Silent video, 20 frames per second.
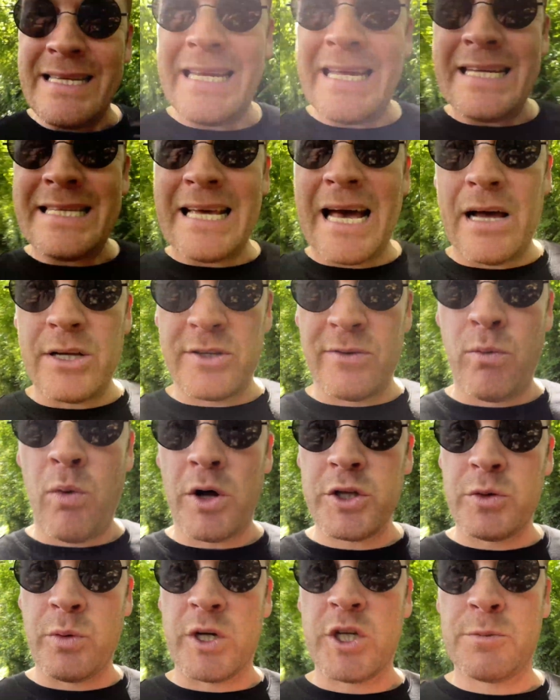details of what
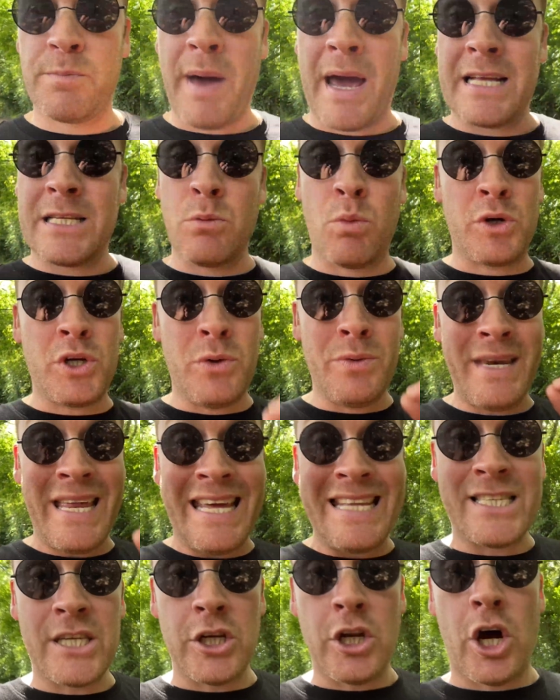to expect and what you
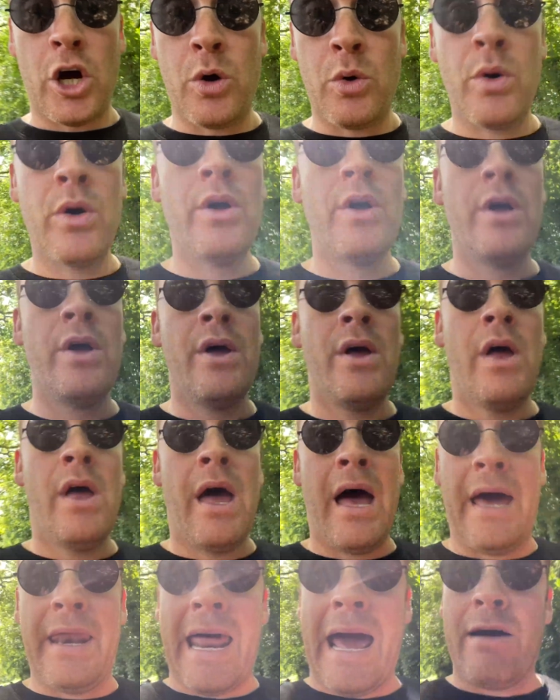need to know
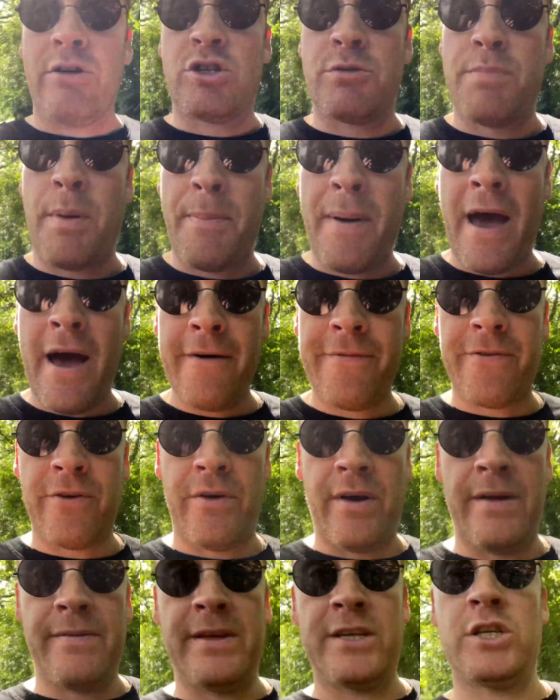and how to prepare for
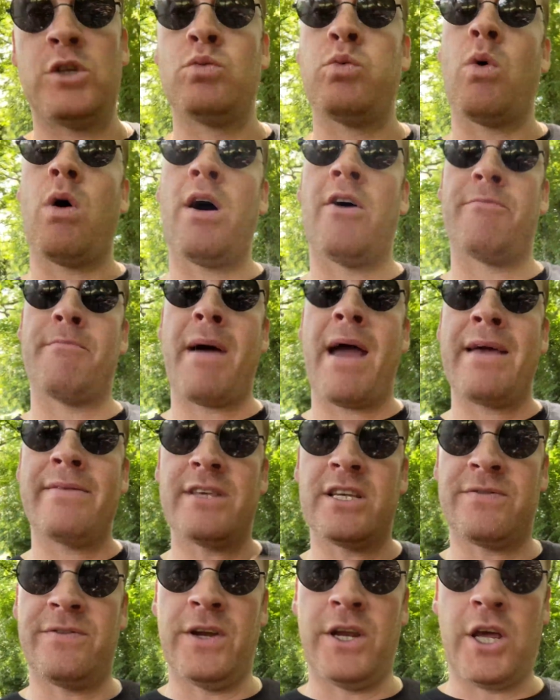it. This is why I've made
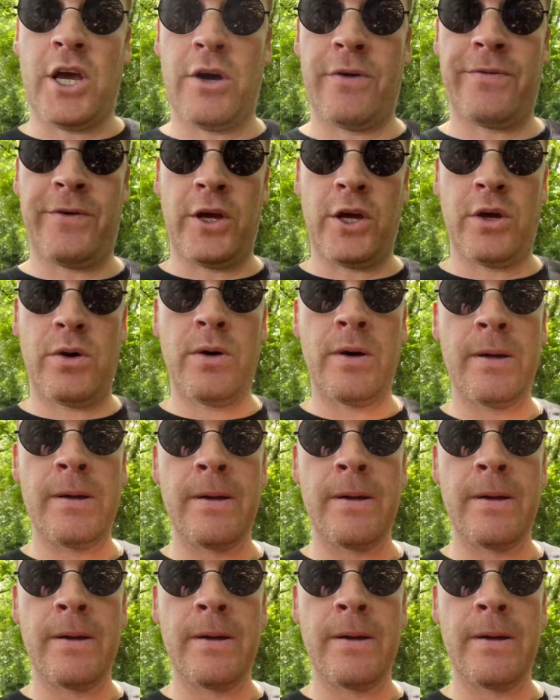this video for you.